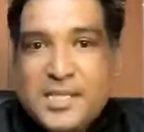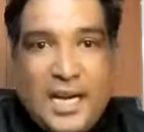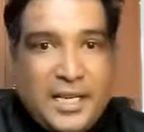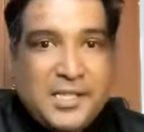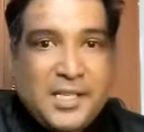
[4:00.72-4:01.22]

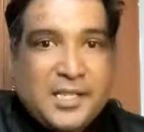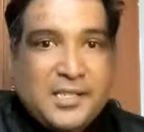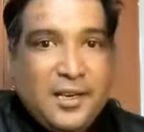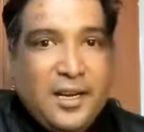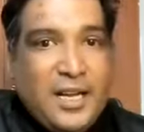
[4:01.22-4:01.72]
statistics
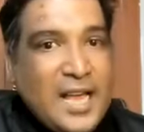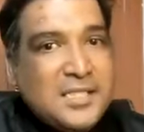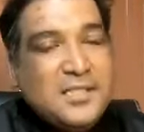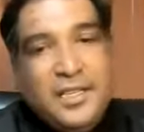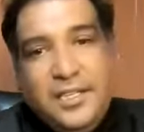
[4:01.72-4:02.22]
here.
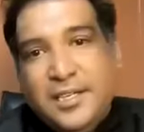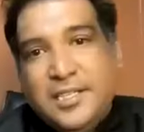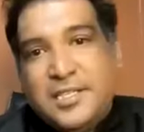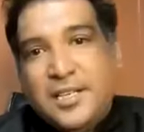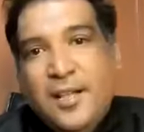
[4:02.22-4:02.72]
Last 3
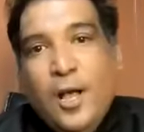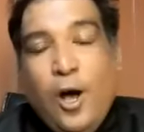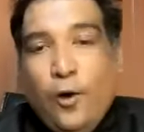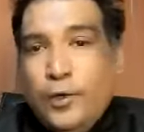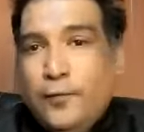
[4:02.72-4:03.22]
years,
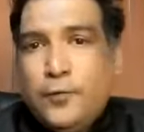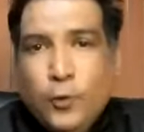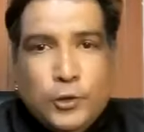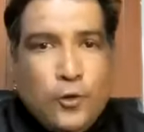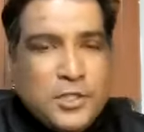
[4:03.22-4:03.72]
out of
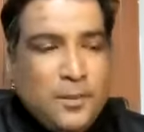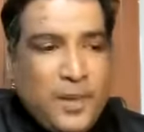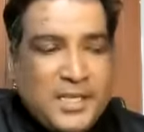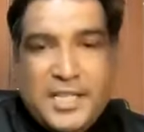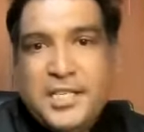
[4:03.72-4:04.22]
2,000
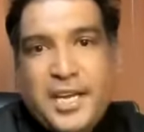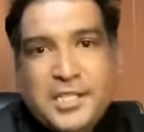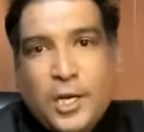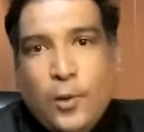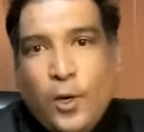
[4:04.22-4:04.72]
plus
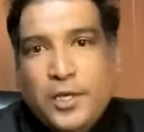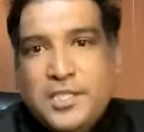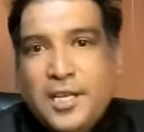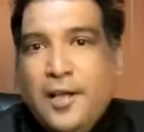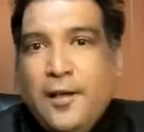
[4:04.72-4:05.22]
educational
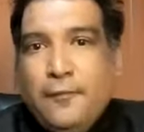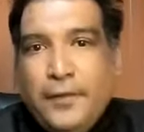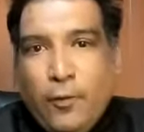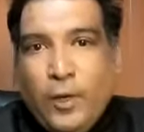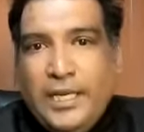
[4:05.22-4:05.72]
awards,
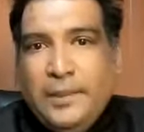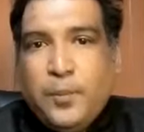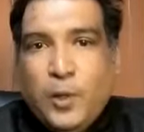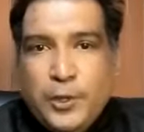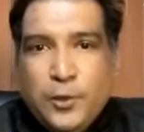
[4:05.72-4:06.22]
we have only
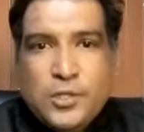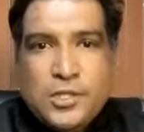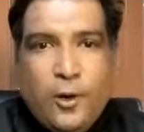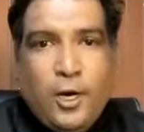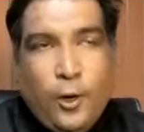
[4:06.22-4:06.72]
produced,
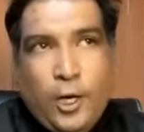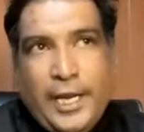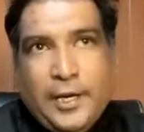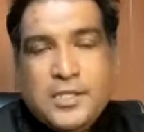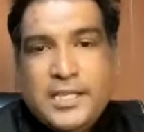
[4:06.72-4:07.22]
or
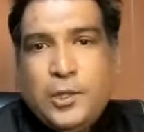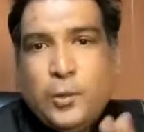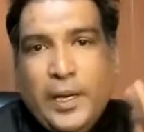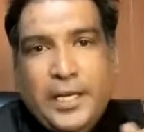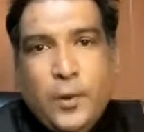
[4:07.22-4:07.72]
I could say
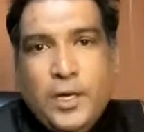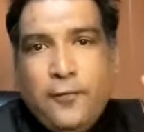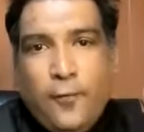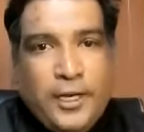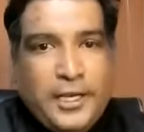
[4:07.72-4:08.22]
21,
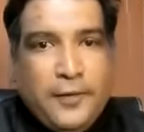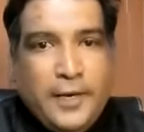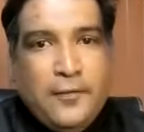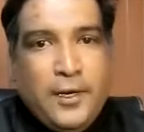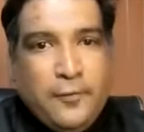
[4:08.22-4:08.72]

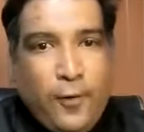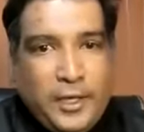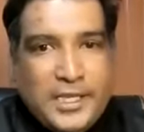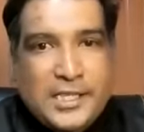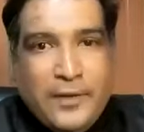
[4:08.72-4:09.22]
45, and
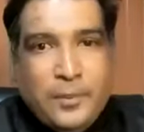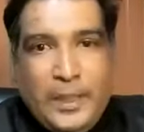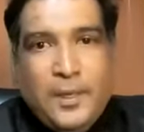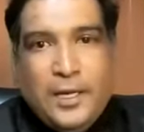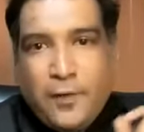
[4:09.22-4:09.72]
47
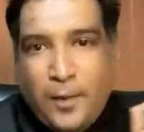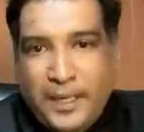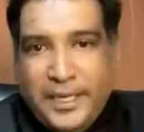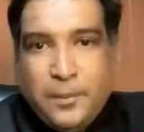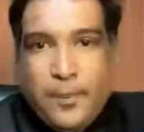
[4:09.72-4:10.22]
people have
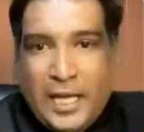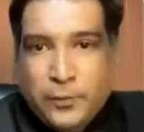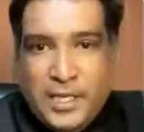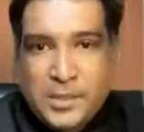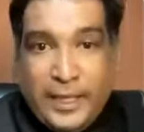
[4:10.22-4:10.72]
completed
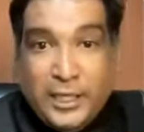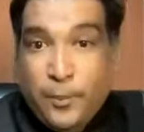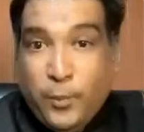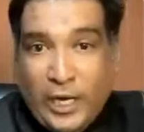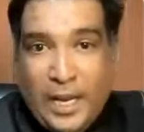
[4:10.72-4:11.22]
Pathways Mentor
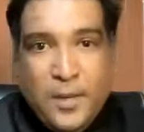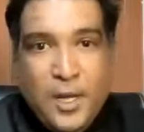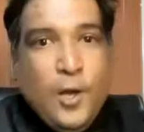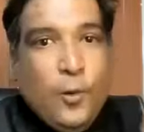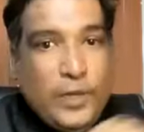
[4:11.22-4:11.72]
Program,
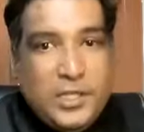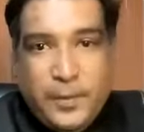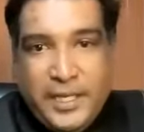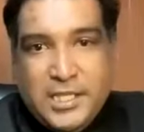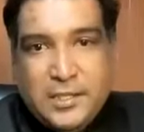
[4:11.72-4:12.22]
which
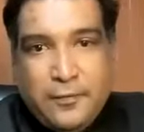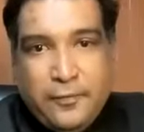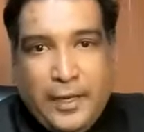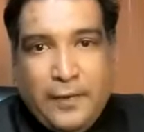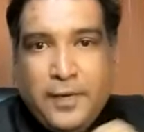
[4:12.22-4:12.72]
means
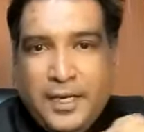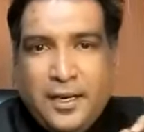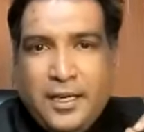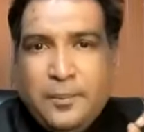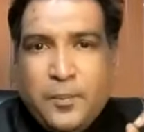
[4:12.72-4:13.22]
we have
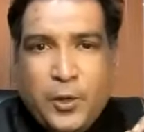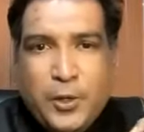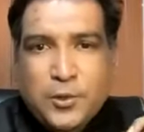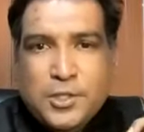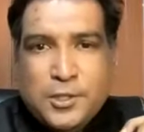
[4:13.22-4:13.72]
literally
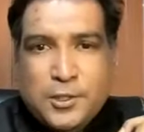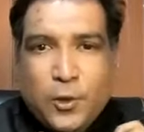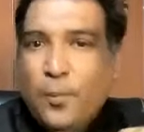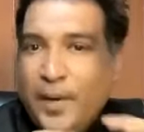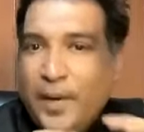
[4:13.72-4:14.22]
produced
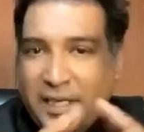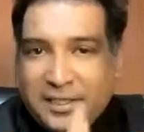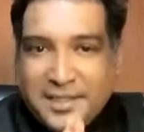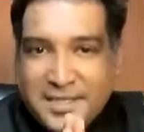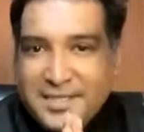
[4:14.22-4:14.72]
no
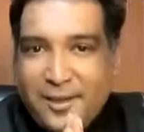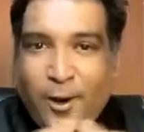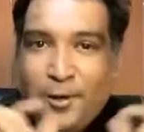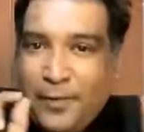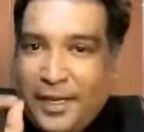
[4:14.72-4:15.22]
mentors
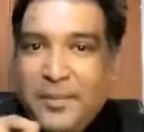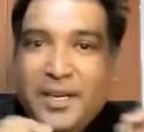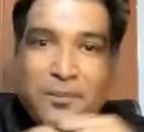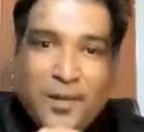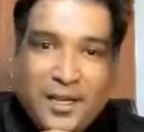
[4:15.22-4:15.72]
or very
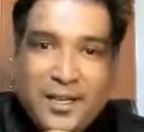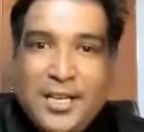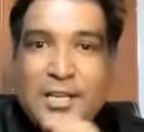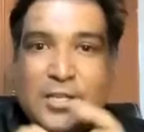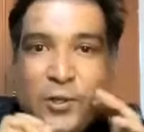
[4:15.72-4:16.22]
minimal.
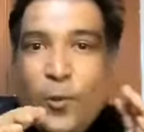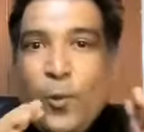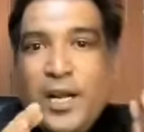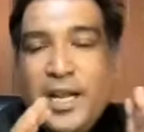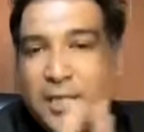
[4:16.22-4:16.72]
So
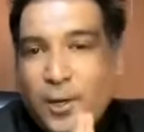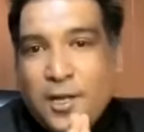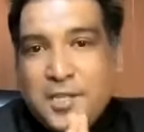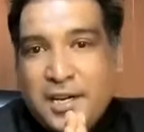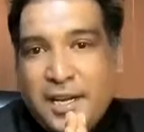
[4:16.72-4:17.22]
one other
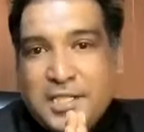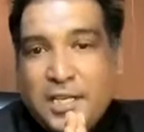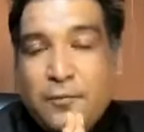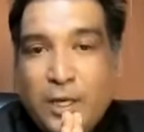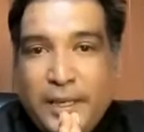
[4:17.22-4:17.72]

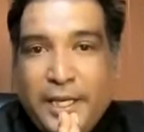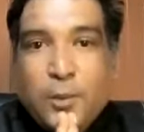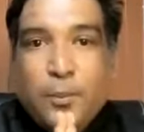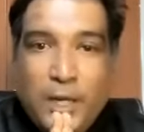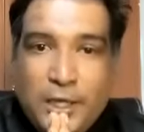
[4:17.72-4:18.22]
concentration will be to
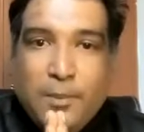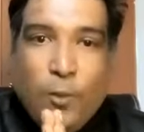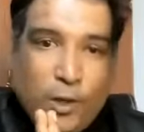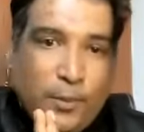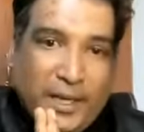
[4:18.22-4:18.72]
build
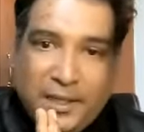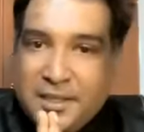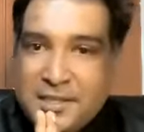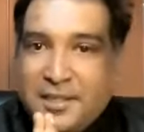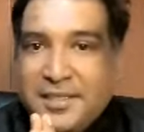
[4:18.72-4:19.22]
more
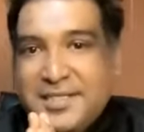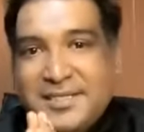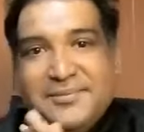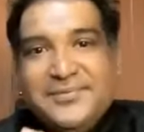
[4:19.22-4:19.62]
mentors, Satish.